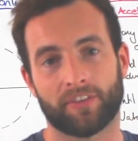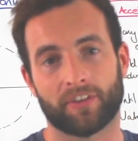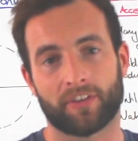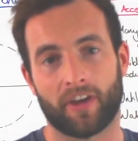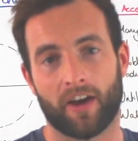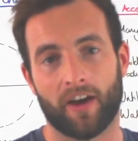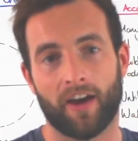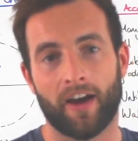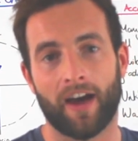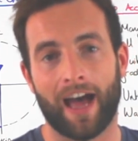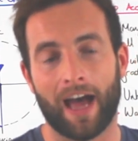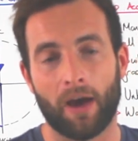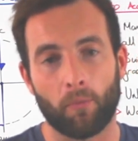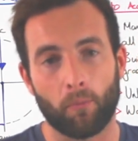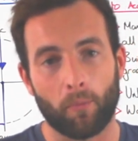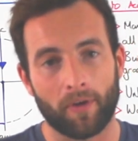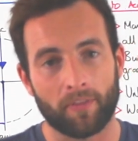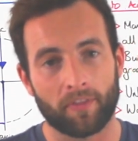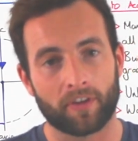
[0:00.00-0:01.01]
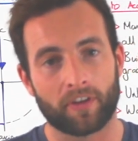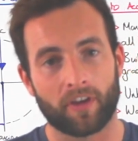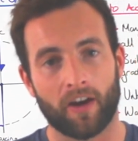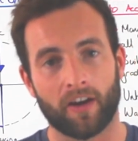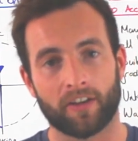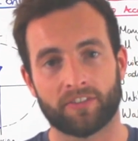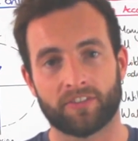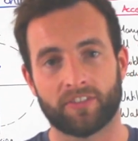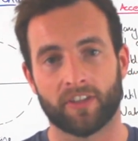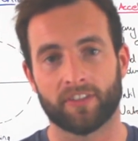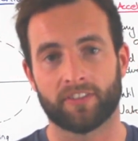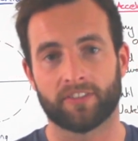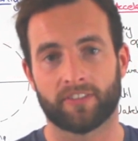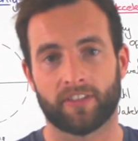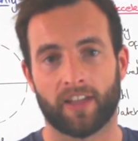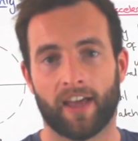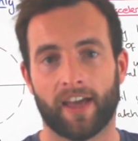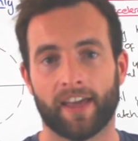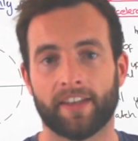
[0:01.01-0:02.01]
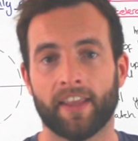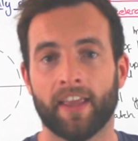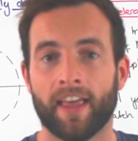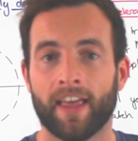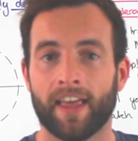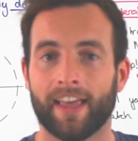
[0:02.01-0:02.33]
the car, and when the car does slide,